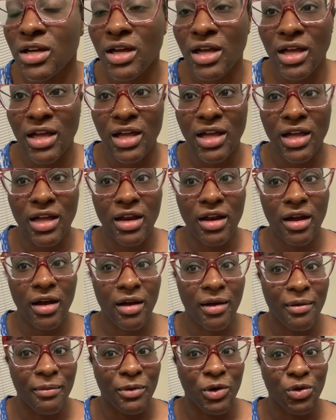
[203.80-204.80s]
and
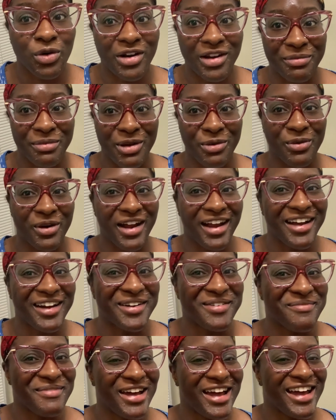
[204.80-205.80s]
I'm going to be wearing
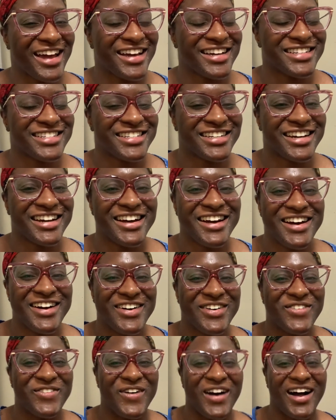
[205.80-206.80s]
a mask
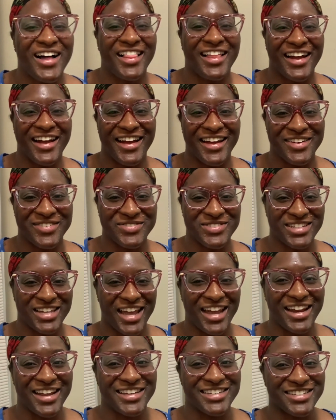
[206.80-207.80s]
while I am
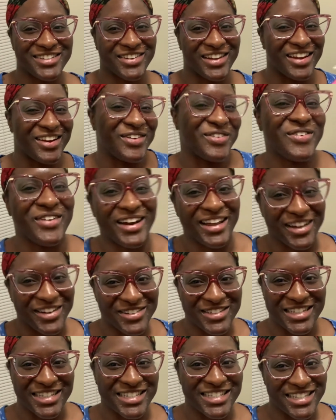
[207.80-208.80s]
skating so that nobody
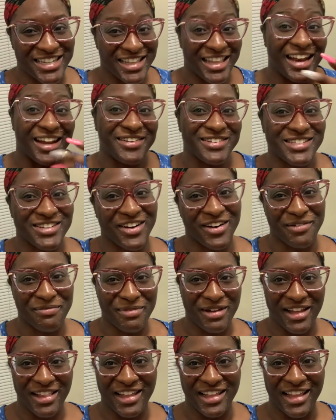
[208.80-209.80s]
else can see that I started
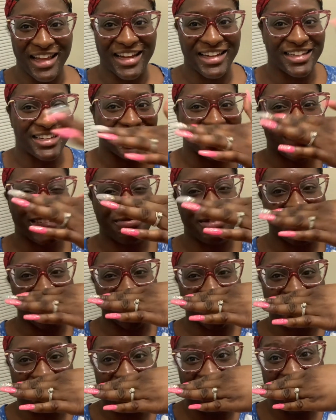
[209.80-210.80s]
peeling like this,
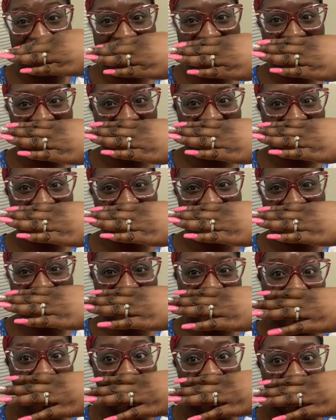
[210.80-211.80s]
because the mask covers right here,
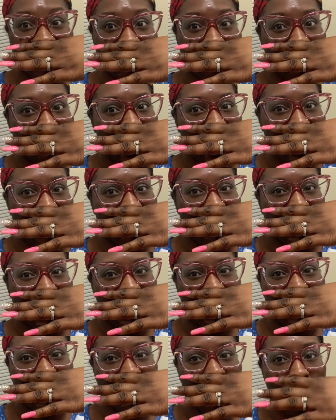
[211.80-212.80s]
so I look halfway
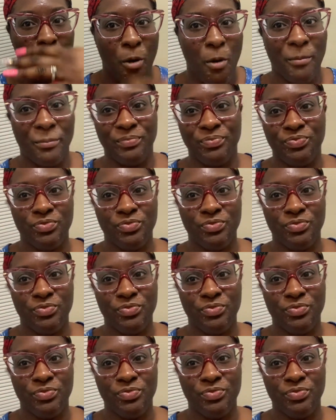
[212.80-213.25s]
normal.